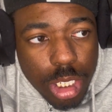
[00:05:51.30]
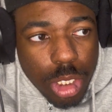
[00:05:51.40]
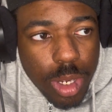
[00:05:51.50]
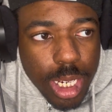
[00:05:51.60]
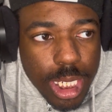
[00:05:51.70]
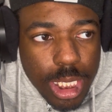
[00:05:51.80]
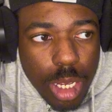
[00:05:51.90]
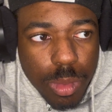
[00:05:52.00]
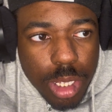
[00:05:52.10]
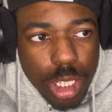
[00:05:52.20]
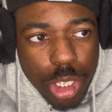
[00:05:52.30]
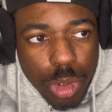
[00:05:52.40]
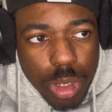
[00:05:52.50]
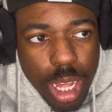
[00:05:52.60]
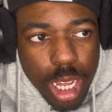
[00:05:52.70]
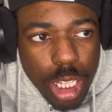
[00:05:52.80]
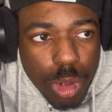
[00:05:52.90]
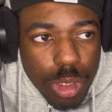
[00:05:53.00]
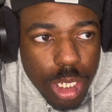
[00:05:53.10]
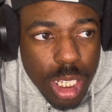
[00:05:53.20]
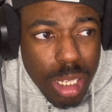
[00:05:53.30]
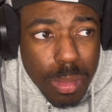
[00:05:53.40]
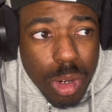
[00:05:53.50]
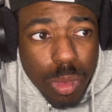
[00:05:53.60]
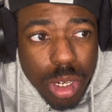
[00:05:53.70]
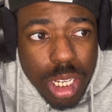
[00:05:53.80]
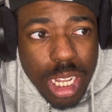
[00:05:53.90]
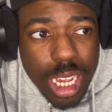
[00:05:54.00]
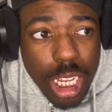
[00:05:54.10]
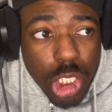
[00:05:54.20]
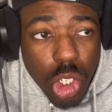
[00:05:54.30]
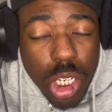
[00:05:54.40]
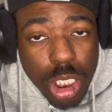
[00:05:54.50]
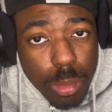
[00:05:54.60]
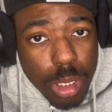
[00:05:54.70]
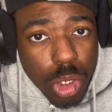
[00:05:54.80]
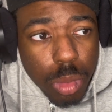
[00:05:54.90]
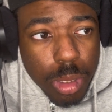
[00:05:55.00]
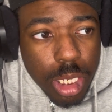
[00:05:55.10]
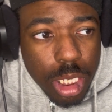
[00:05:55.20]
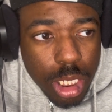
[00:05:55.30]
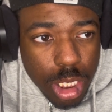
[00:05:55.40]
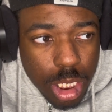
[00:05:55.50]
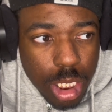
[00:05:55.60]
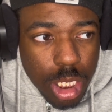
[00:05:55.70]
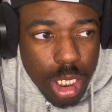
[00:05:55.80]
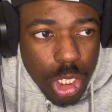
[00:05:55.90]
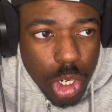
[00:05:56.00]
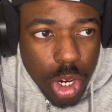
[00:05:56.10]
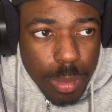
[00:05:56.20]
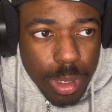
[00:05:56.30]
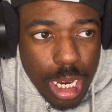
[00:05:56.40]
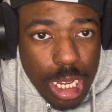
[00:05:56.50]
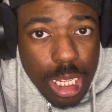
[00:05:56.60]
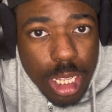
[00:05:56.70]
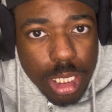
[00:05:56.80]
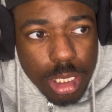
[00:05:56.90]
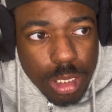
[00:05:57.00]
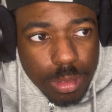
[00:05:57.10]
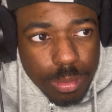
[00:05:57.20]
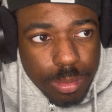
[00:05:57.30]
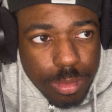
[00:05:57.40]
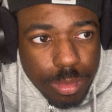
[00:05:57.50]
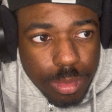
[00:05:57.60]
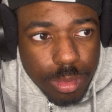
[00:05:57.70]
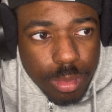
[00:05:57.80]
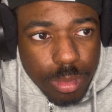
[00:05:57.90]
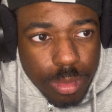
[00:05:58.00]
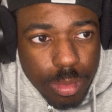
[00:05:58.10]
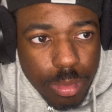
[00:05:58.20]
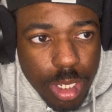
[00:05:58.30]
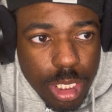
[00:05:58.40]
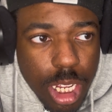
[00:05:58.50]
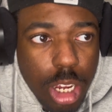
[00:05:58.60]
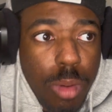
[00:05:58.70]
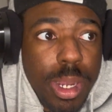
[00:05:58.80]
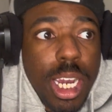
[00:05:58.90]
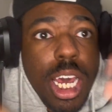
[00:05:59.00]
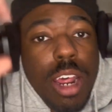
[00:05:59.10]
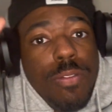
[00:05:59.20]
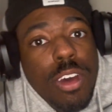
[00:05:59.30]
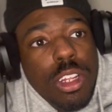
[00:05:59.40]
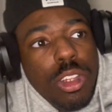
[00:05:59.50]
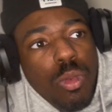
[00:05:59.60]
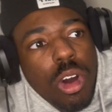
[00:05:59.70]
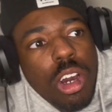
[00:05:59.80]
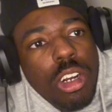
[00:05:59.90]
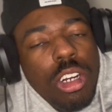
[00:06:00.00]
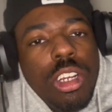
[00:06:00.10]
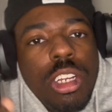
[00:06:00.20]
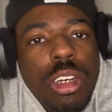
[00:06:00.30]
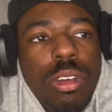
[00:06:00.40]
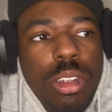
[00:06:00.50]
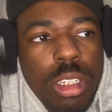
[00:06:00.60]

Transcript: so i guess that would do like little to nothing but it would like exhaust them a little bit you know what i mean i guess because like oh my god i fell in the water you know